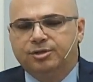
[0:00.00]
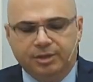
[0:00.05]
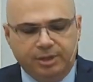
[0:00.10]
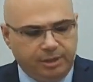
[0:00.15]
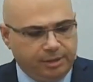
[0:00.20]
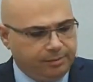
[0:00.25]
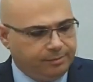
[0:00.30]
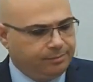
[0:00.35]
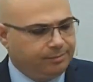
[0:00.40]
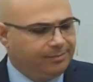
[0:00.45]

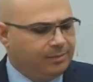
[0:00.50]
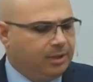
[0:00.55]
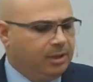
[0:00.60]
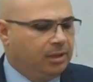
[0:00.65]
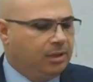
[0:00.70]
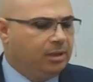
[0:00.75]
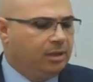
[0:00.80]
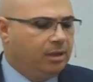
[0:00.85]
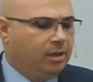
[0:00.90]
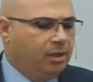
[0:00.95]
easily
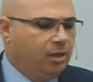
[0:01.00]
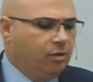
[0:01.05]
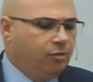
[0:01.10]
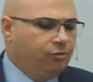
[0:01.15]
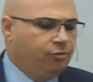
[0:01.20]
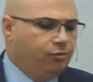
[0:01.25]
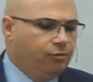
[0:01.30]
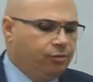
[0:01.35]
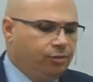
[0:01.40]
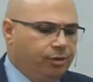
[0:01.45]

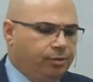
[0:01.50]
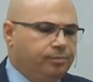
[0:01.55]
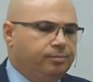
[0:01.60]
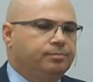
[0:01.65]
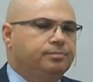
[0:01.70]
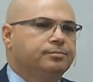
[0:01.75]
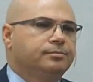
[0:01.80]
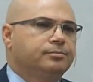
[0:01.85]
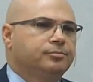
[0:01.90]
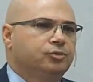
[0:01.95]

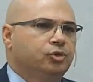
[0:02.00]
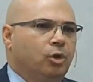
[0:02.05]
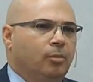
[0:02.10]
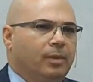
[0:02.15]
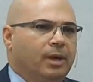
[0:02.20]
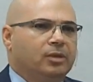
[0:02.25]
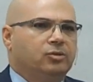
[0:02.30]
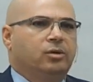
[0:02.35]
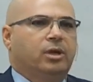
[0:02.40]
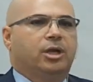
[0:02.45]
say,
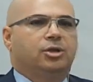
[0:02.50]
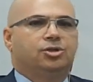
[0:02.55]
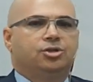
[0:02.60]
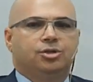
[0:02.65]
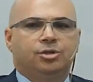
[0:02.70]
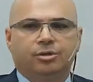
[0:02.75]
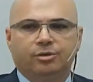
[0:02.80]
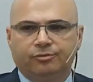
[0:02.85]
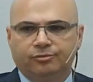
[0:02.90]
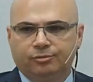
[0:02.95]

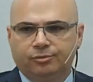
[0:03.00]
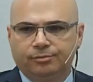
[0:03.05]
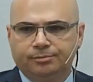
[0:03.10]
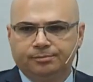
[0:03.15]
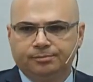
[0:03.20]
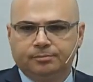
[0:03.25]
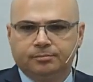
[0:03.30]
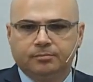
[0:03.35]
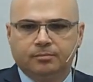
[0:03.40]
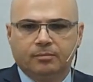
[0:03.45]
I've
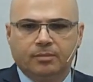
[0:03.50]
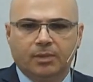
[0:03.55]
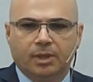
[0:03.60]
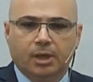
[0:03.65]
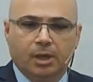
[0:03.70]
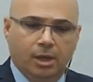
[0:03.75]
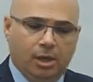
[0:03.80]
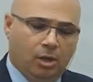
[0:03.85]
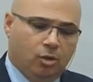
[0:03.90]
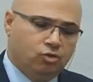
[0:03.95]
been taken
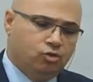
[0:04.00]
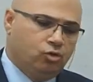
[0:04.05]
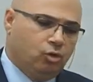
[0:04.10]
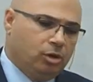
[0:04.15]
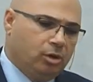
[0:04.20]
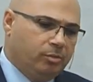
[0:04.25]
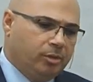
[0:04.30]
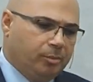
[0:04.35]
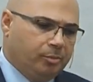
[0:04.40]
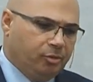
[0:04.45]
captive,
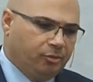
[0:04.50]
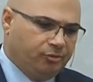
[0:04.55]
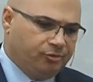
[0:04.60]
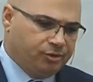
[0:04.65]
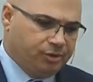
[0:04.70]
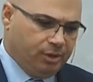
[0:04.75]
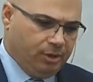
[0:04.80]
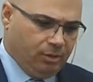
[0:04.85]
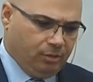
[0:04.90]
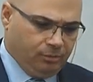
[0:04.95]

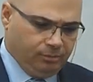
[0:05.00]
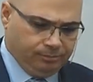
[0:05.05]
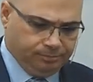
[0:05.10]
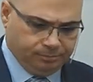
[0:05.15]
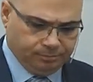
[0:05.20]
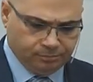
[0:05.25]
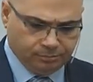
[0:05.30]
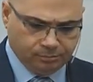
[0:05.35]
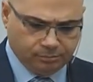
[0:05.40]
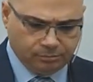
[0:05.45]

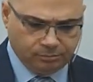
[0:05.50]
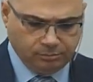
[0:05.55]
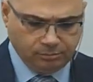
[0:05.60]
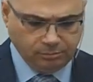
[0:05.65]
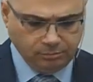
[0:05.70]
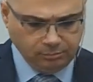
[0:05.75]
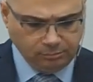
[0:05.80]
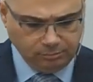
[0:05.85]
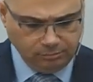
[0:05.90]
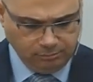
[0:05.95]
I'm in, in
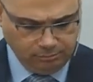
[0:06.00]
my own